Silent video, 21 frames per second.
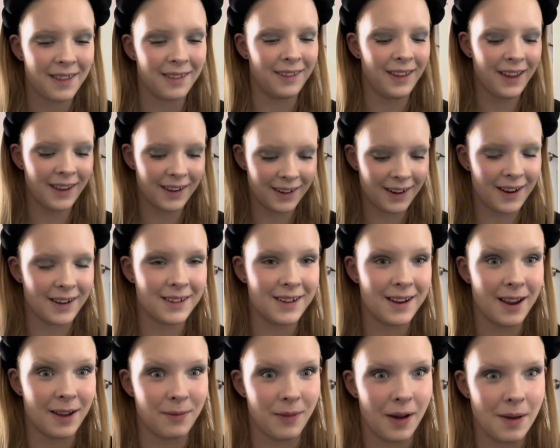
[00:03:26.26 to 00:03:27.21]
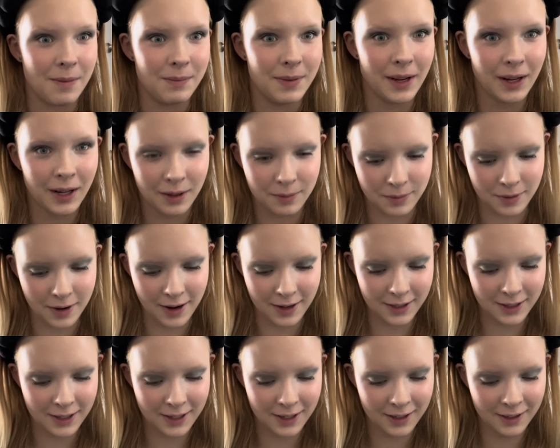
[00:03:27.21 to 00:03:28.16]
then I take my bigger
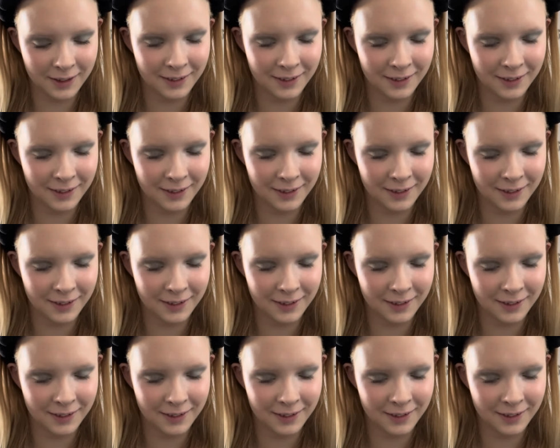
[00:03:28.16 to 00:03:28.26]
brush.